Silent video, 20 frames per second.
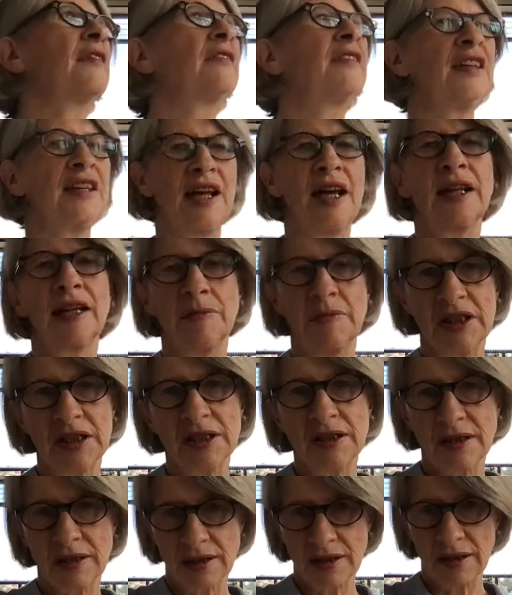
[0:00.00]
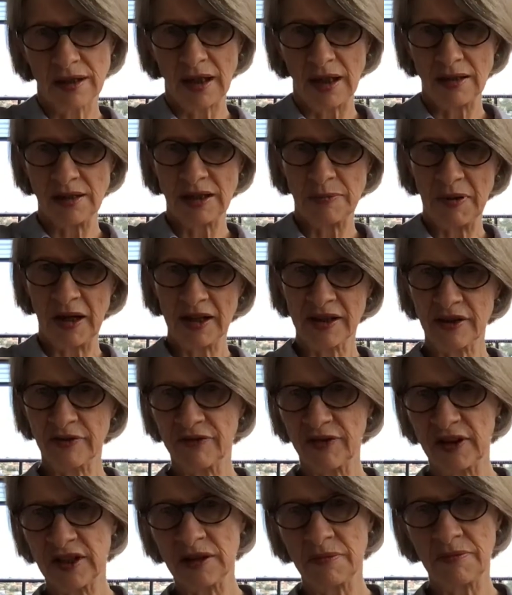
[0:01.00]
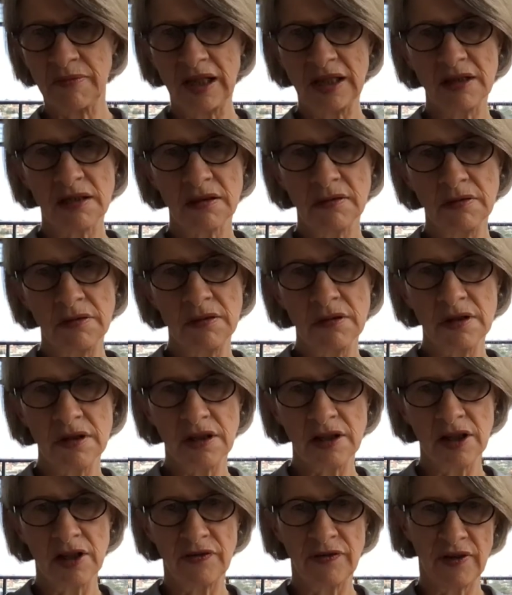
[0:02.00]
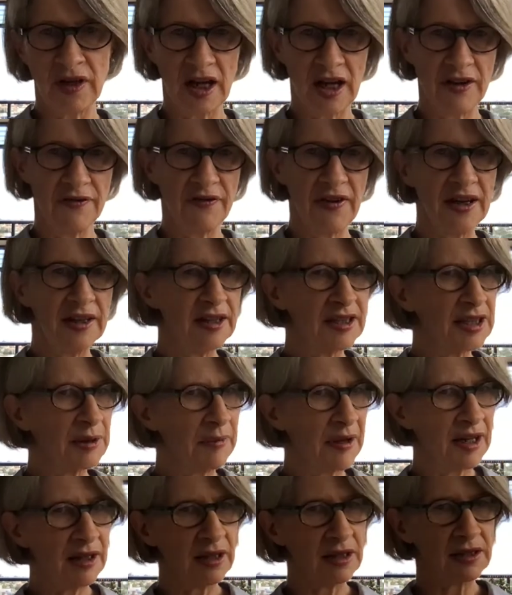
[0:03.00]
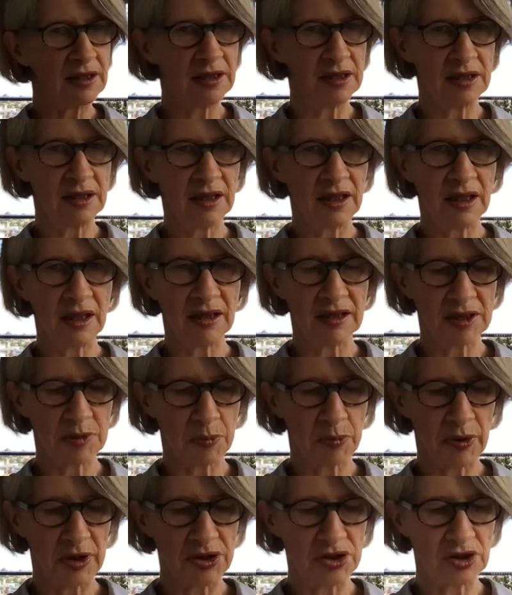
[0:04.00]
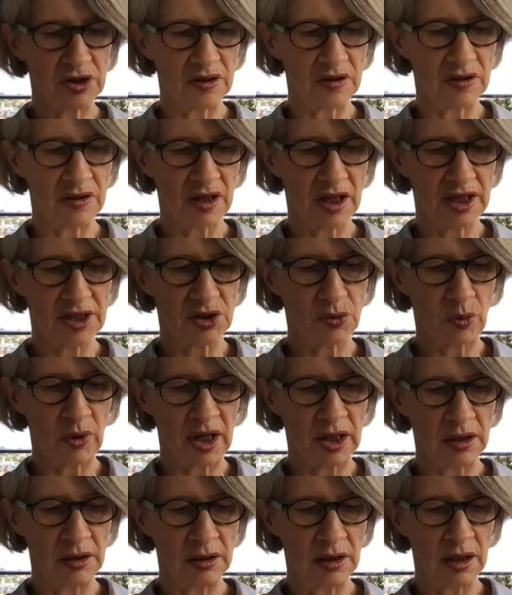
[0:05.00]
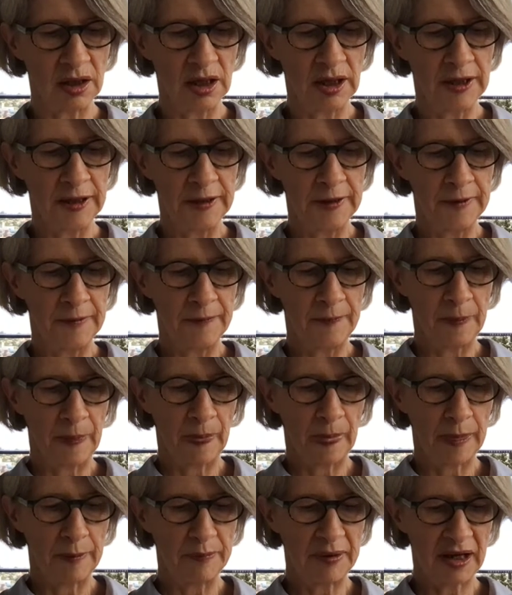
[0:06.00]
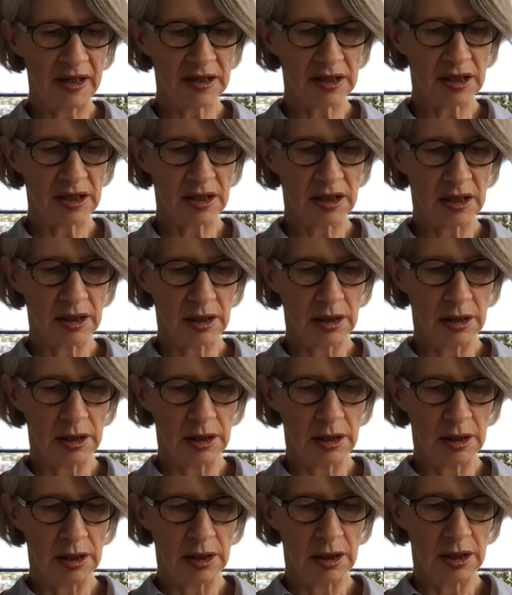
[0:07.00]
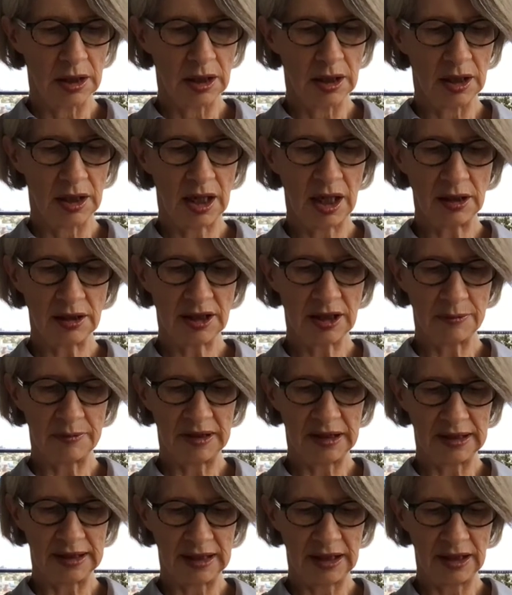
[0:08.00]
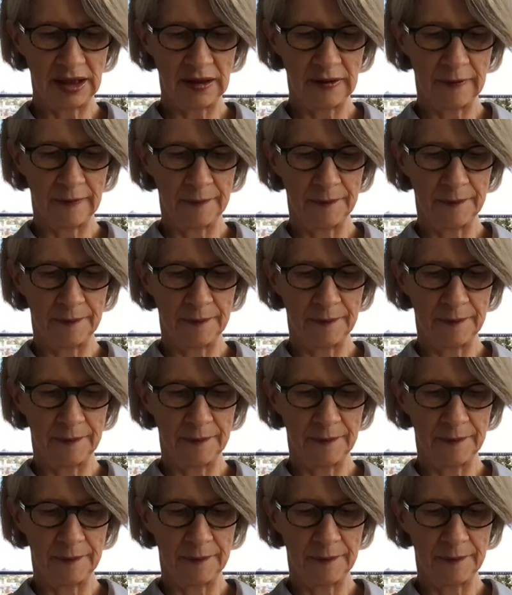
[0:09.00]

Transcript: the elements, it's about the fundamentals of life, and it's about artistic expression as well. But ultimately,